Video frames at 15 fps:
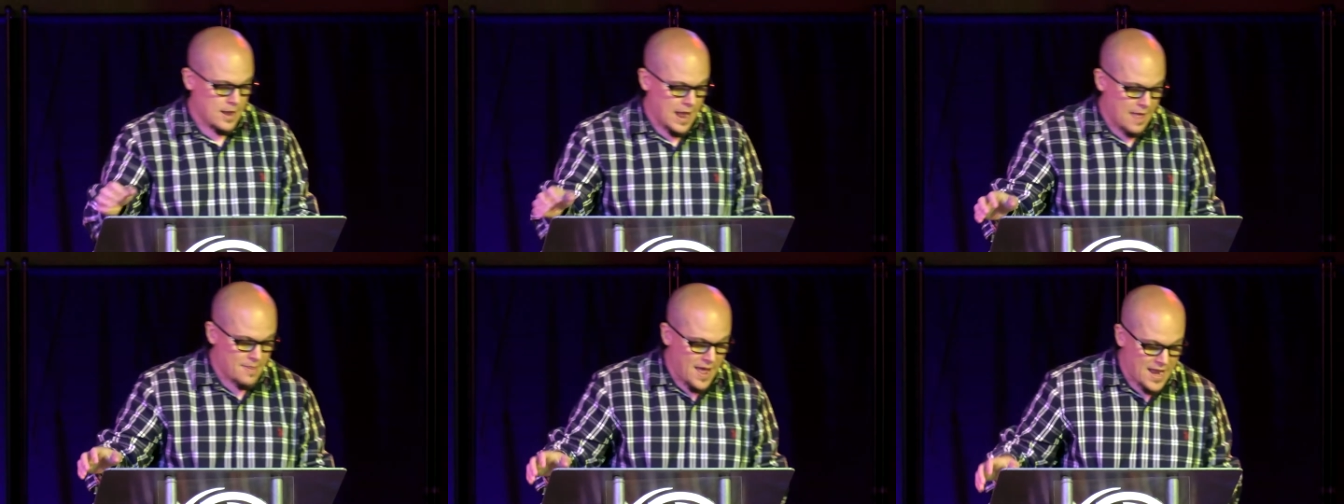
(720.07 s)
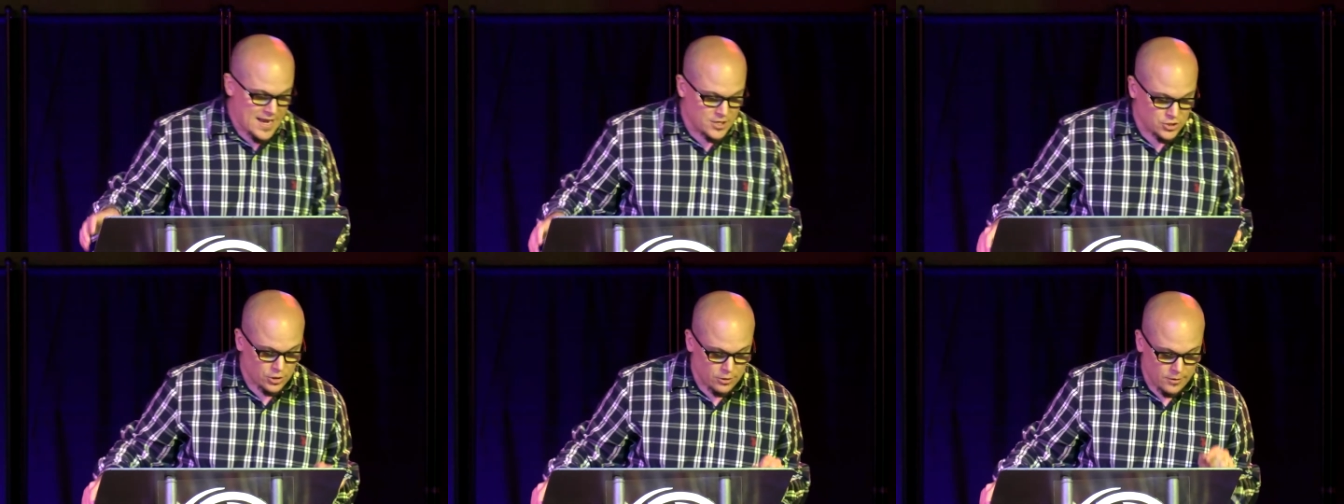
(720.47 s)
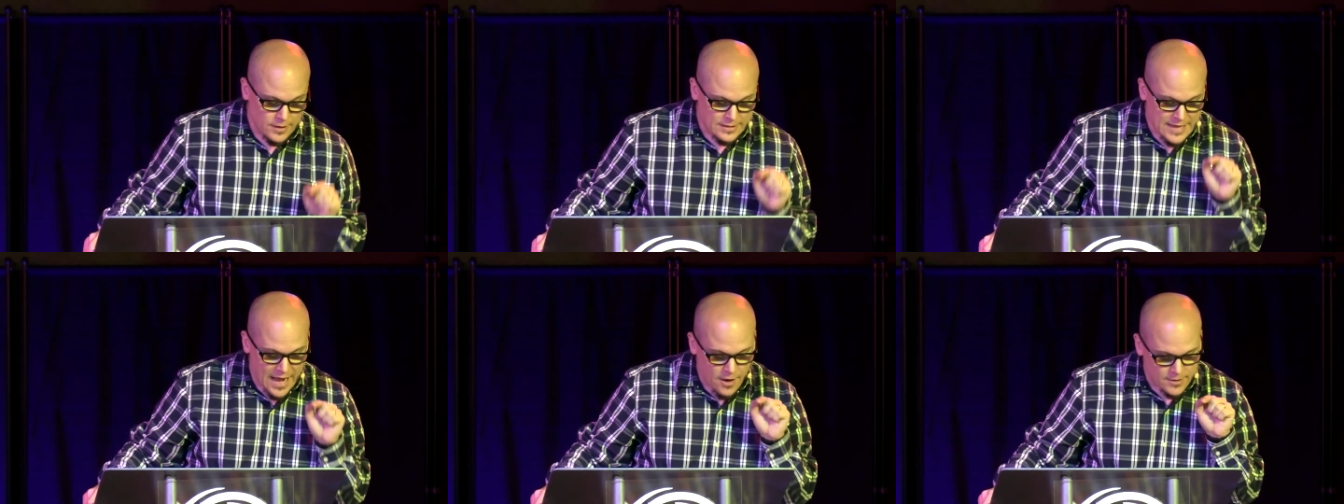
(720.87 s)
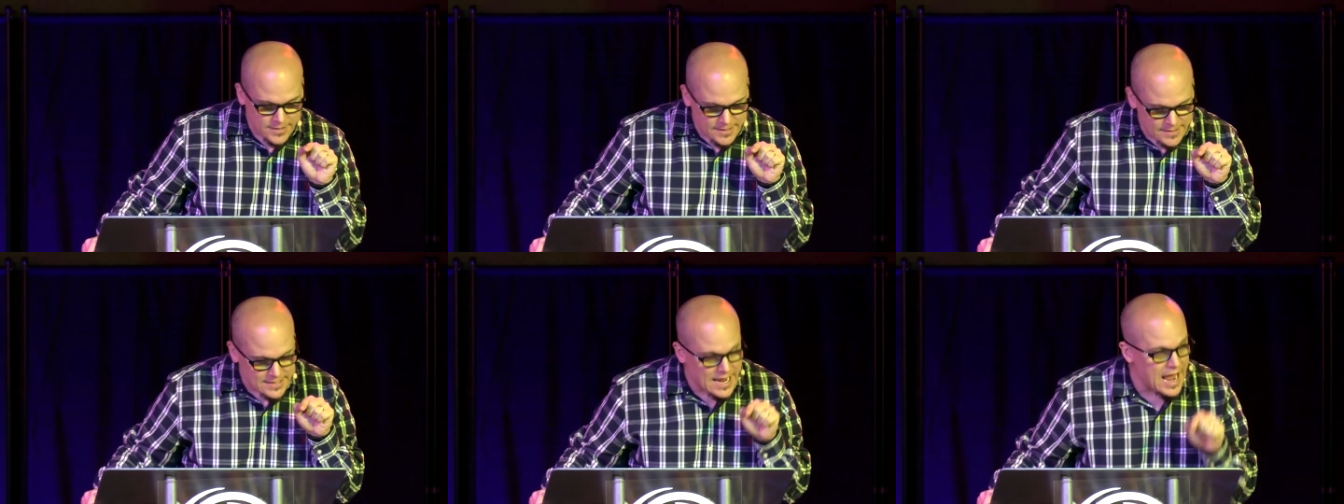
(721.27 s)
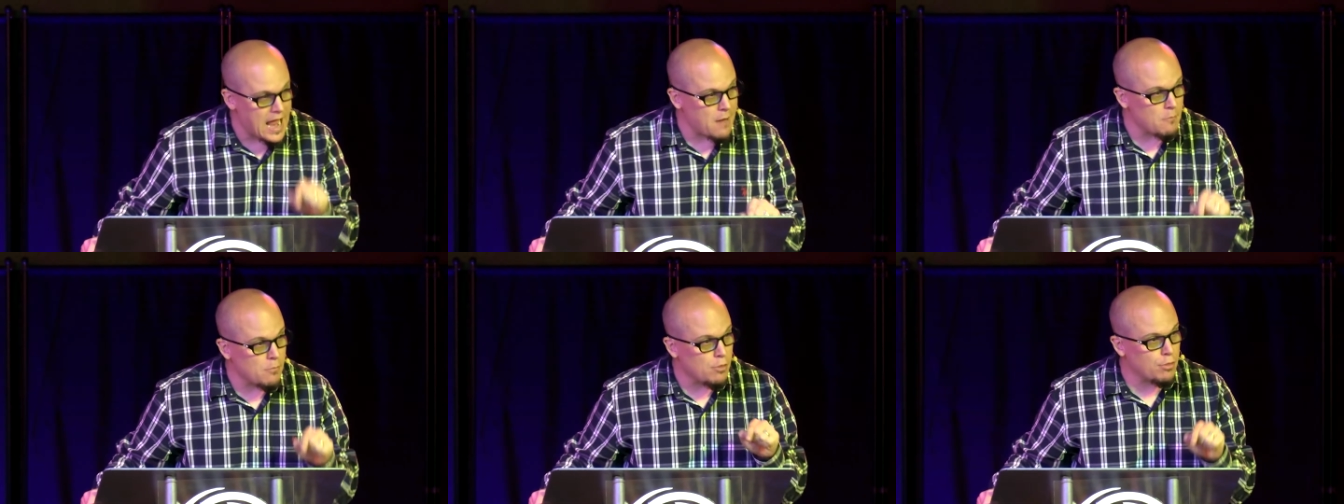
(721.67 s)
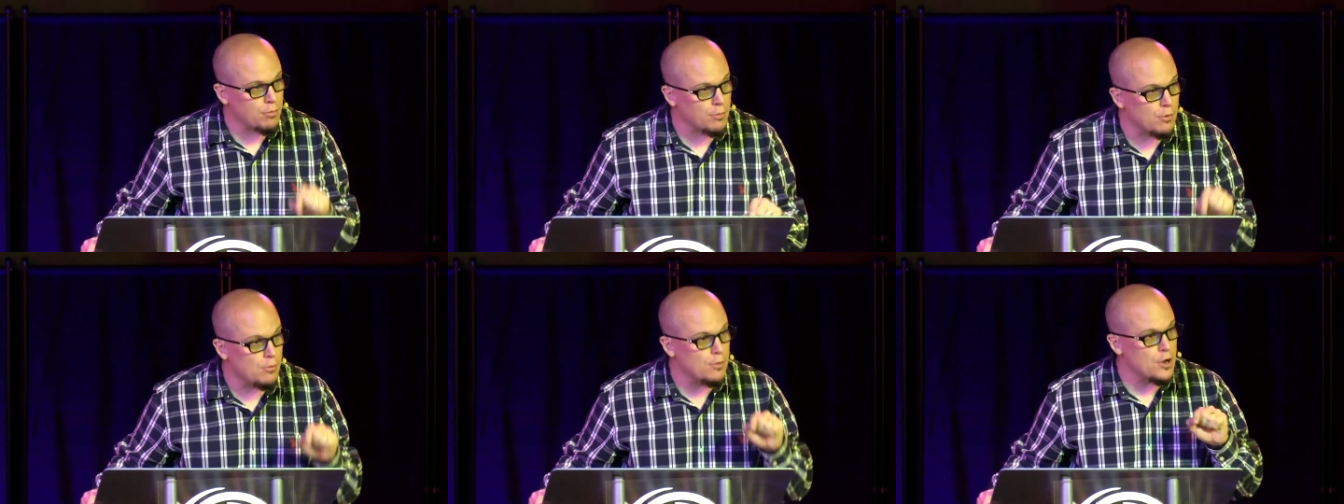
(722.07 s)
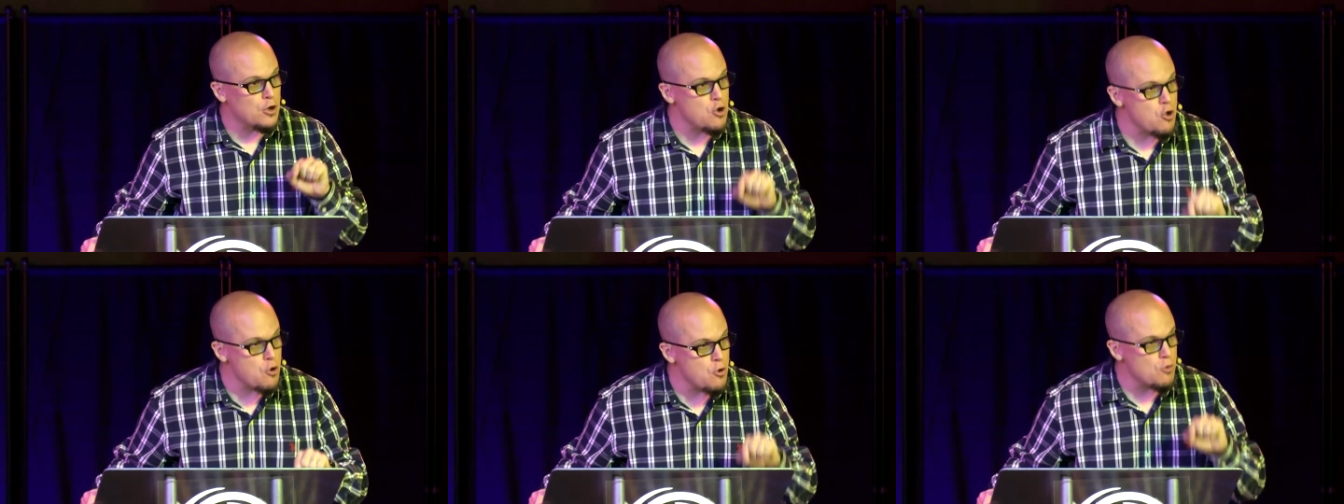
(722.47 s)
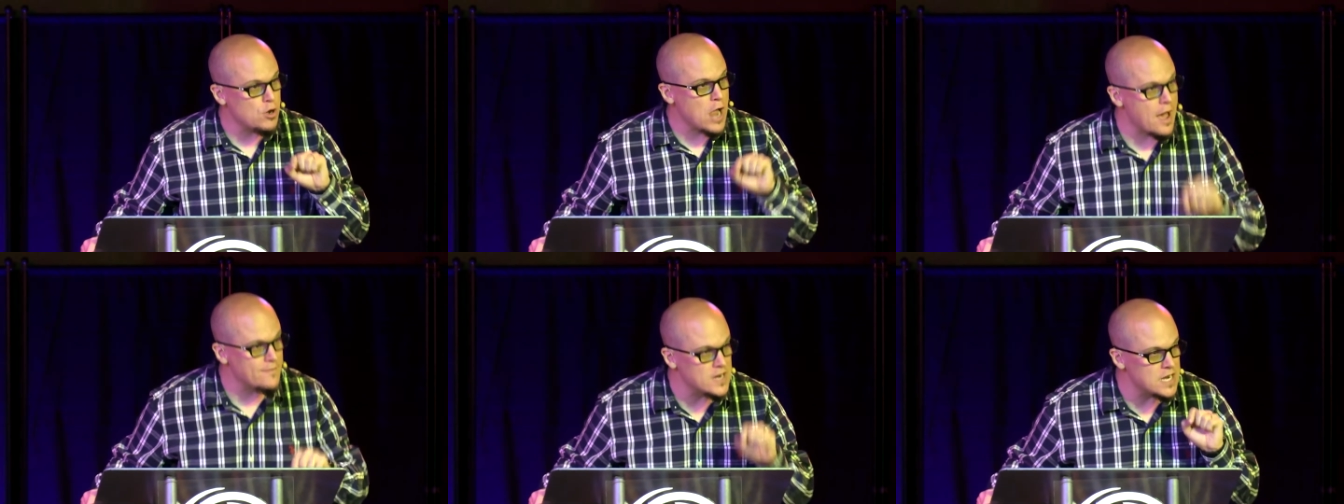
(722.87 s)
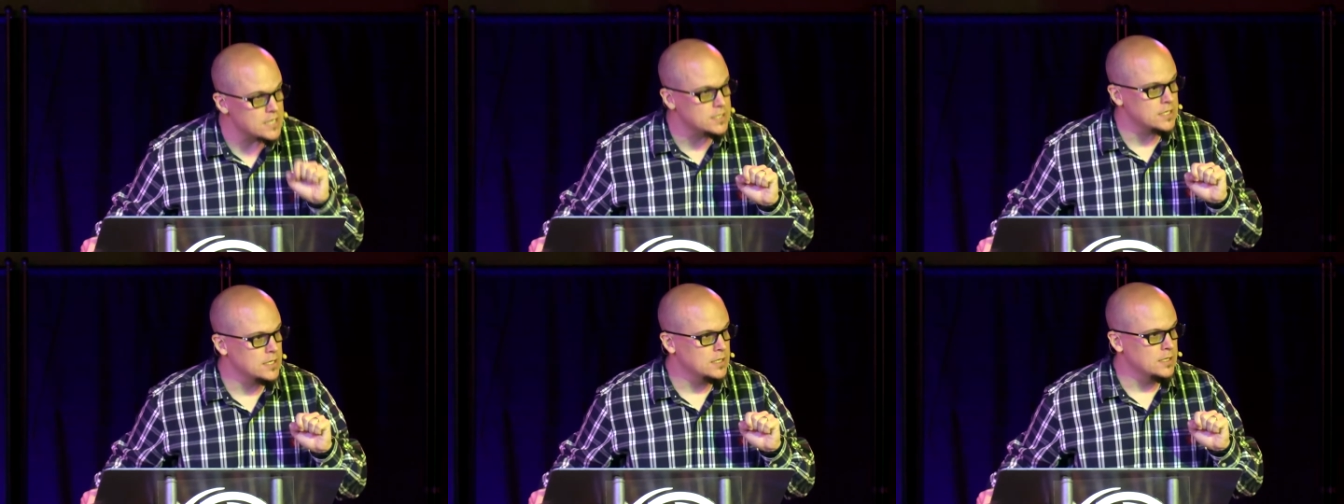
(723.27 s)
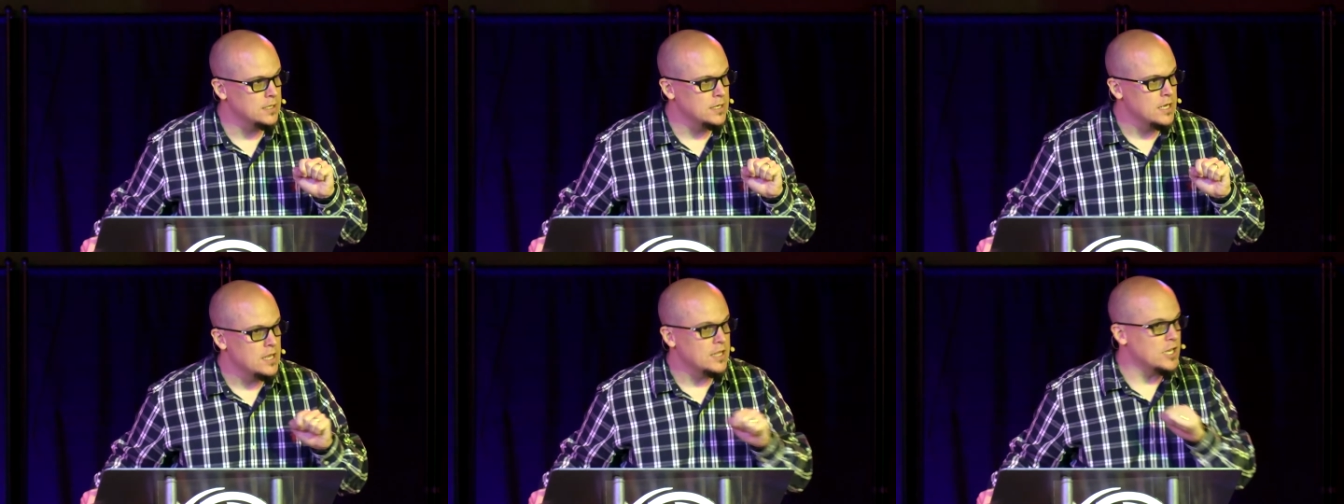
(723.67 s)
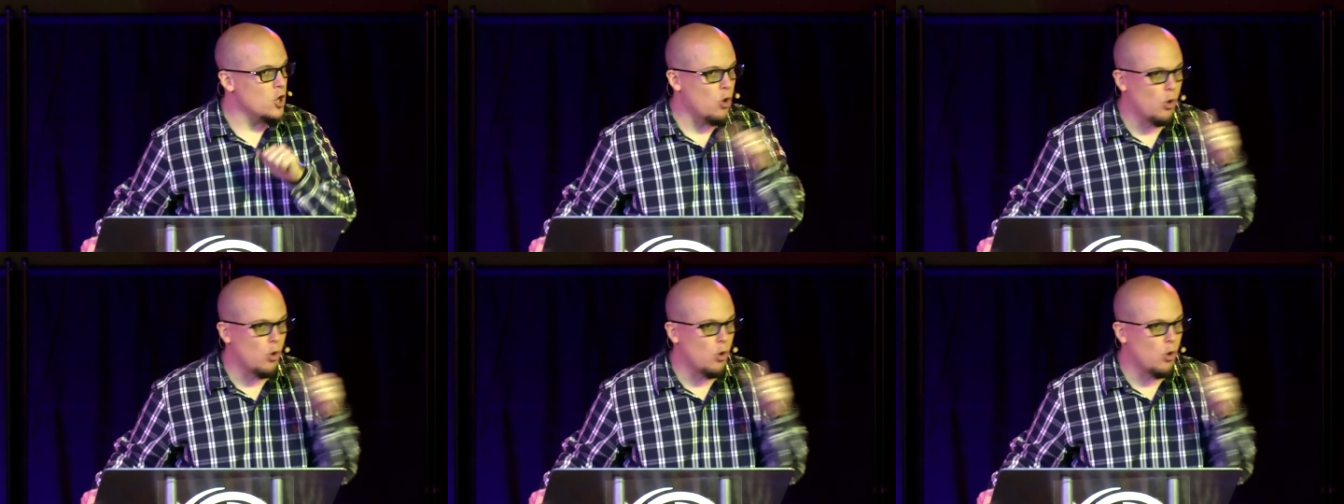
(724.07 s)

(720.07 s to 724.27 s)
And that eternal inheritance came through the new covenant. The